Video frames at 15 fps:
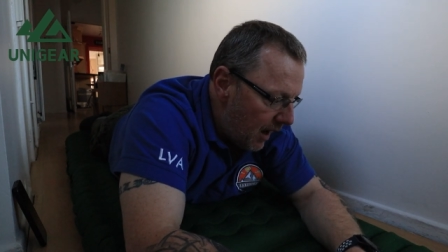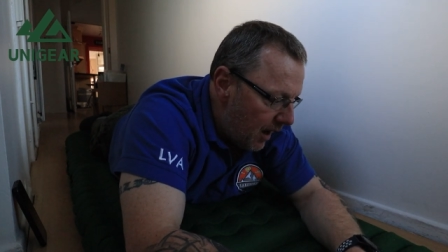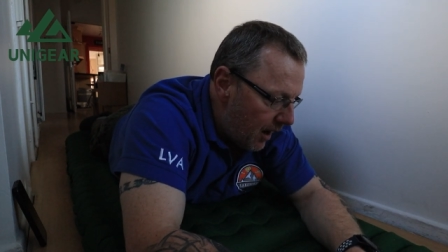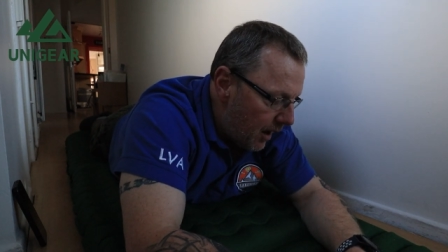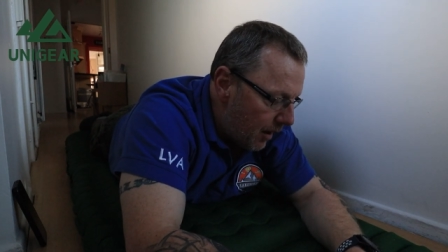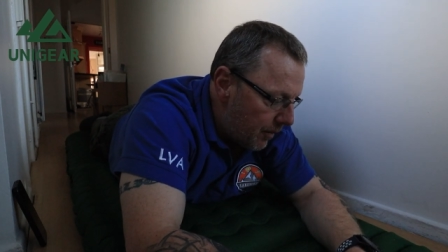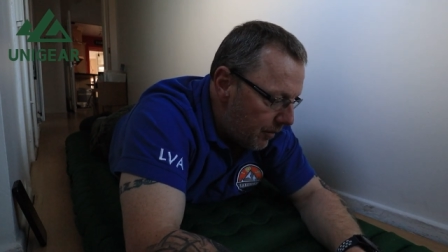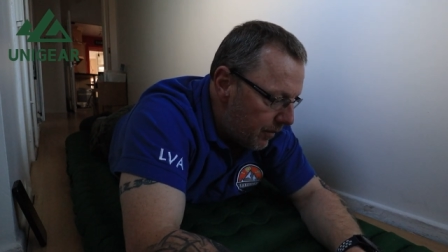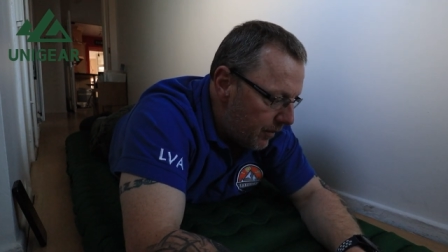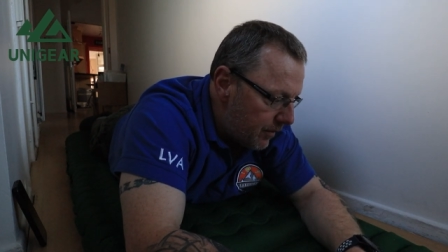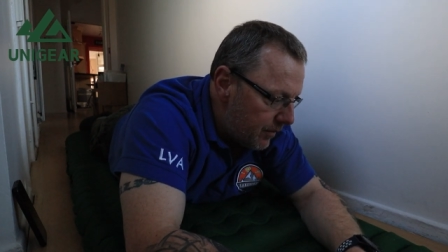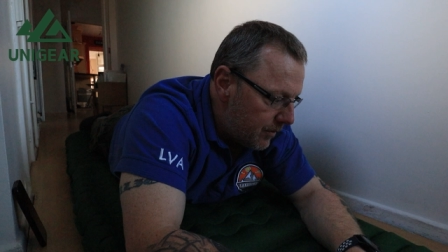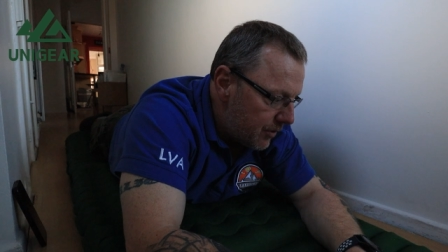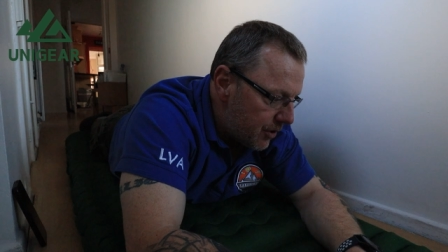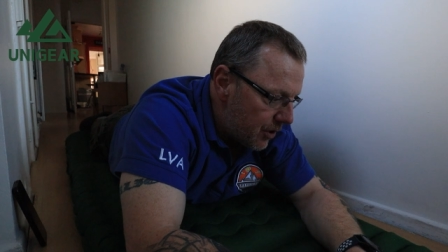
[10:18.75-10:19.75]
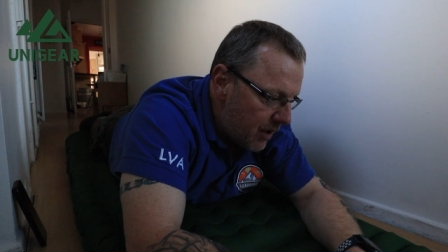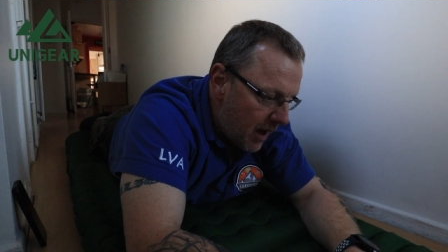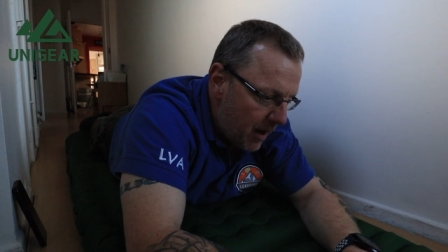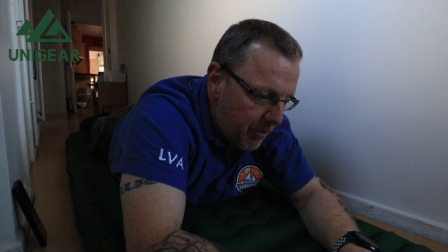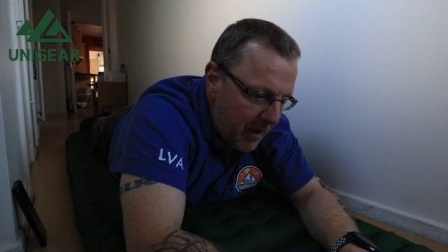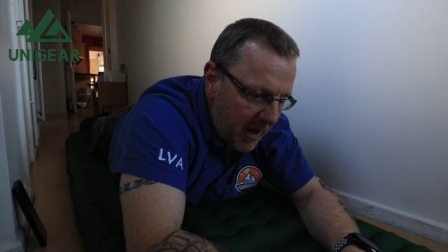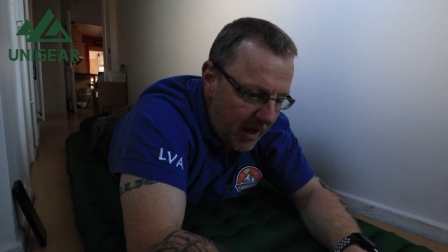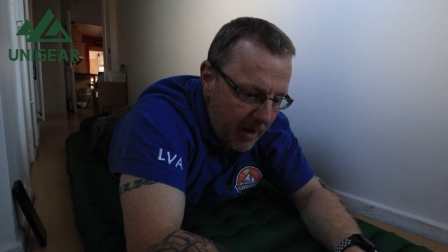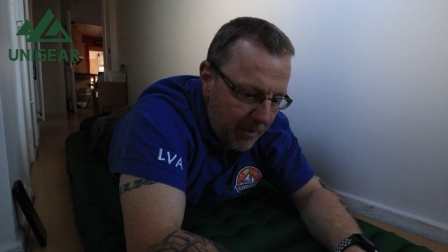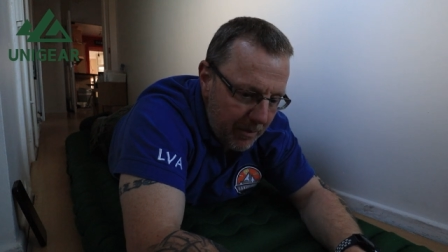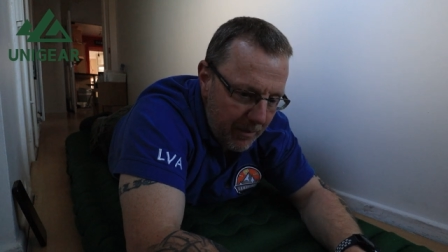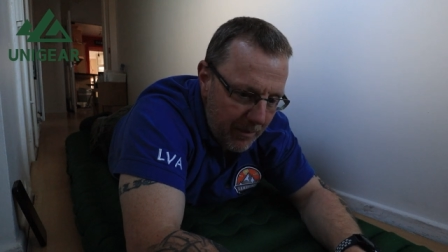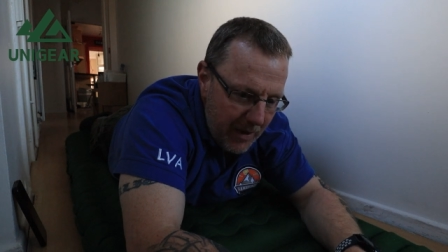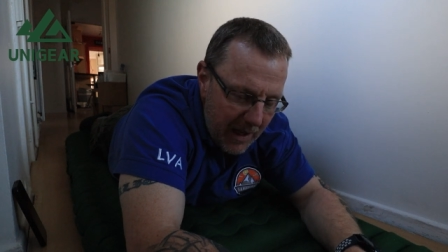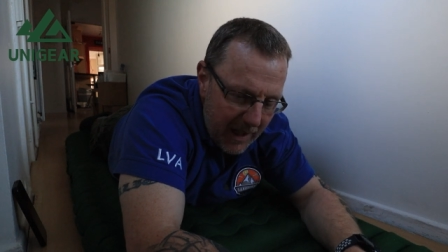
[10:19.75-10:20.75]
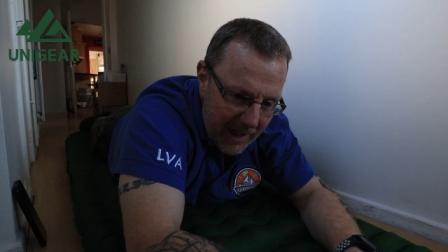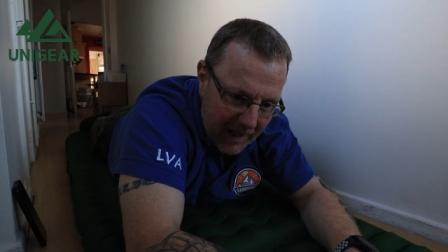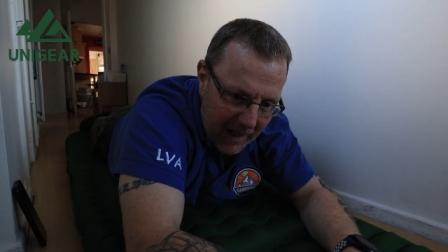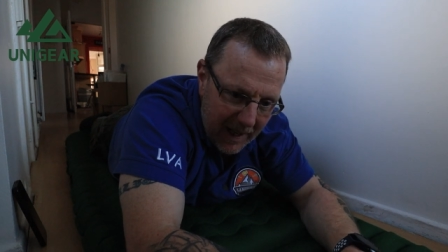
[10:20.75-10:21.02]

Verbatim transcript: Um, so yeah, being a, nearly a